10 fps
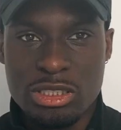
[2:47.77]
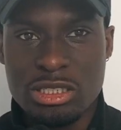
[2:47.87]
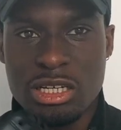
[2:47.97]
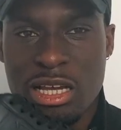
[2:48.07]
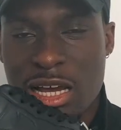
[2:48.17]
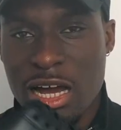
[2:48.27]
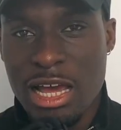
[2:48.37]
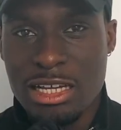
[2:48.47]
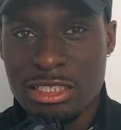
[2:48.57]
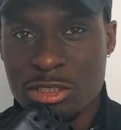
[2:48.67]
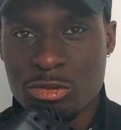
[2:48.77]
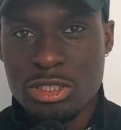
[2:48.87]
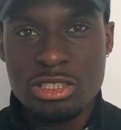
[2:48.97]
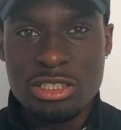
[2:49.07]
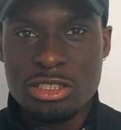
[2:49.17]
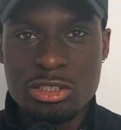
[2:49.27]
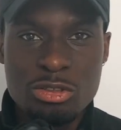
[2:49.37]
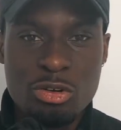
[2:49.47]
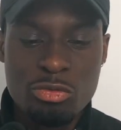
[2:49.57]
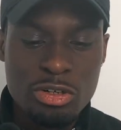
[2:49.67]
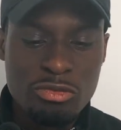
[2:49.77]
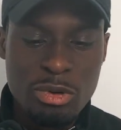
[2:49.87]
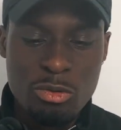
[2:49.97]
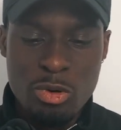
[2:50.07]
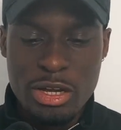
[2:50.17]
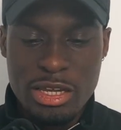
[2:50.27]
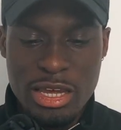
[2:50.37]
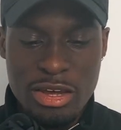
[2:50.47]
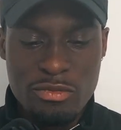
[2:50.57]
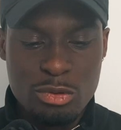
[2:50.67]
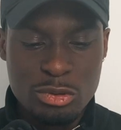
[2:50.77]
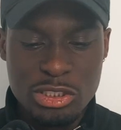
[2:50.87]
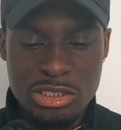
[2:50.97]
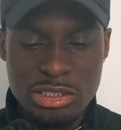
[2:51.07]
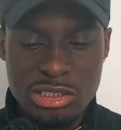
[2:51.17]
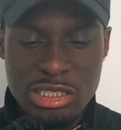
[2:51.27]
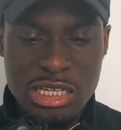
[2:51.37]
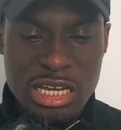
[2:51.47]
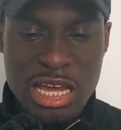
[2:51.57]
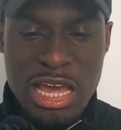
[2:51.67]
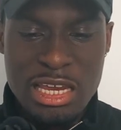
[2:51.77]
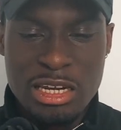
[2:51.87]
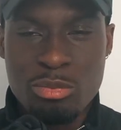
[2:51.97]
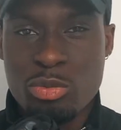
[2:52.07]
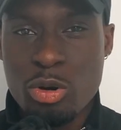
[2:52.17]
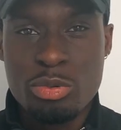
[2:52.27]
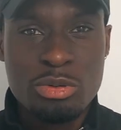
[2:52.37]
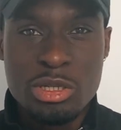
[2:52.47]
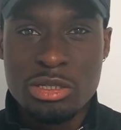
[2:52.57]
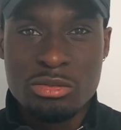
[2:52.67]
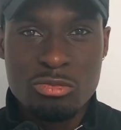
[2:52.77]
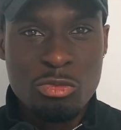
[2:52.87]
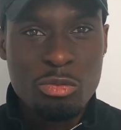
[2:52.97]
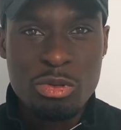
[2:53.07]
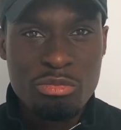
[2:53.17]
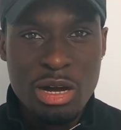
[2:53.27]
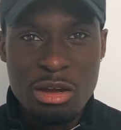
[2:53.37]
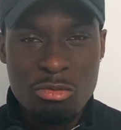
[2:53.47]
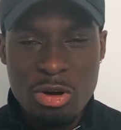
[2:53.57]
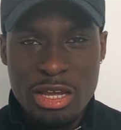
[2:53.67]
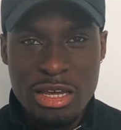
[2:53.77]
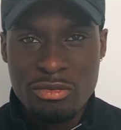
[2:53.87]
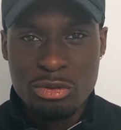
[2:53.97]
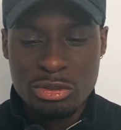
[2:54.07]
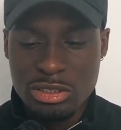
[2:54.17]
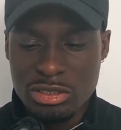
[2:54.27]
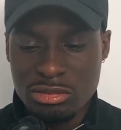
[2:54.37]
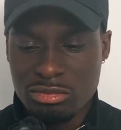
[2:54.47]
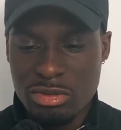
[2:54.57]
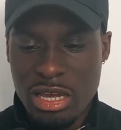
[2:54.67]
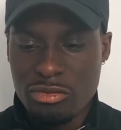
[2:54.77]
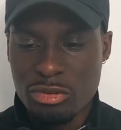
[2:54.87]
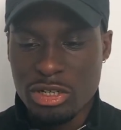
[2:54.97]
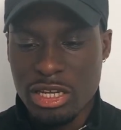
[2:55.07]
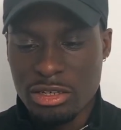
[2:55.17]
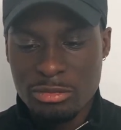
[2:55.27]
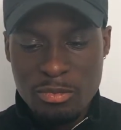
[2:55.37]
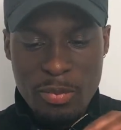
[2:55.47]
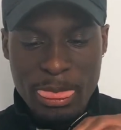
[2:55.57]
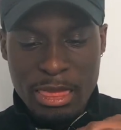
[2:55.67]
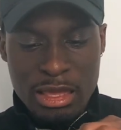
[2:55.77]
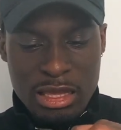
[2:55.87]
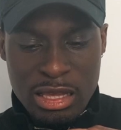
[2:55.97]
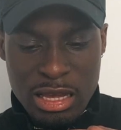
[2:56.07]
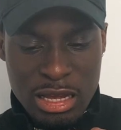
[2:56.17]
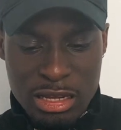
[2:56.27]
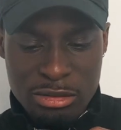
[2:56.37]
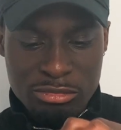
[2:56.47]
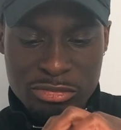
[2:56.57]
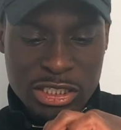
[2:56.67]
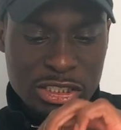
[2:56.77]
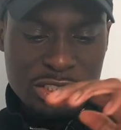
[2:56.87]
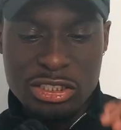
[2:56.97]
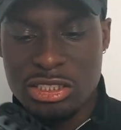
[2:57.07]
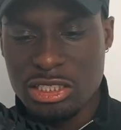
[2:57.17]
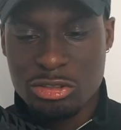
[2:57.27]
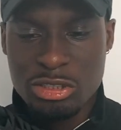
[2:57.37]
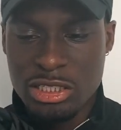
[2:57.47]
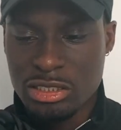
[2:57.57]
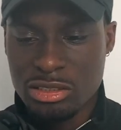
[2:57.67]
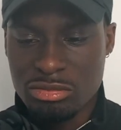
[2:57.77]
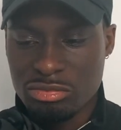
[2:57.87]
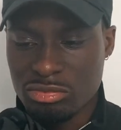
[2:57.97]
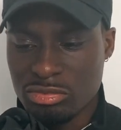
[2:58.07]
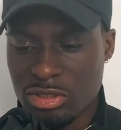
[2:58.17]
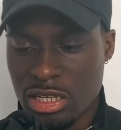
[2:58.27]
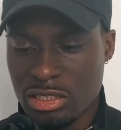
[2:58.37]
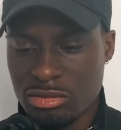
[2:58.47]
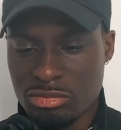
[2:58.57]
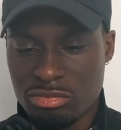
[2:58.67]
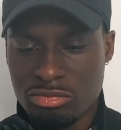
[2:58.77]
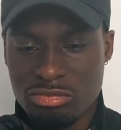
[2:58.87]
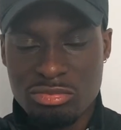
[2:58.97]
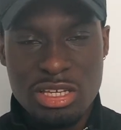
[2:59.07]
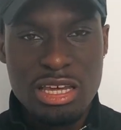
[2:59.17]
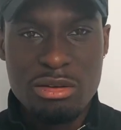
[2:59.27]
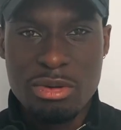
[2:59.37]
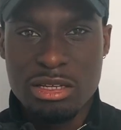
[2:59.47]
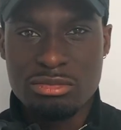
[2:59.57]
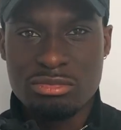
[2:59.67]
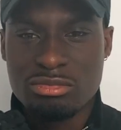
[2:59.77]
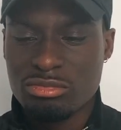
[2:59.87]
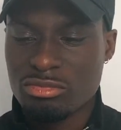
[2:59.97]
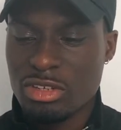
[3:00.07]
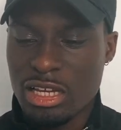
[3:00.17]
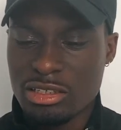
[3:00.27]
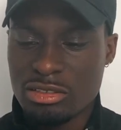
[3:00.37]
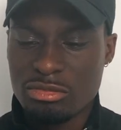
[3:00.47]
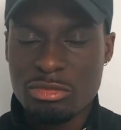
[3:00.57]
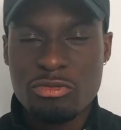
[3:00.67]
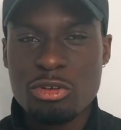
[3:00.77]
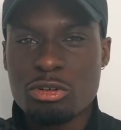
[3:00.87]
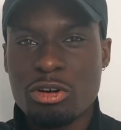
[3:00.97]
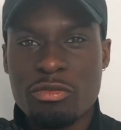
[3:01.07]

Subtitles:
And I actually recently just got rid of my white Air Forces, and I probably won't be buying white Air Forces ever again. They're just a sick trainer, and yeah man, like if you're not a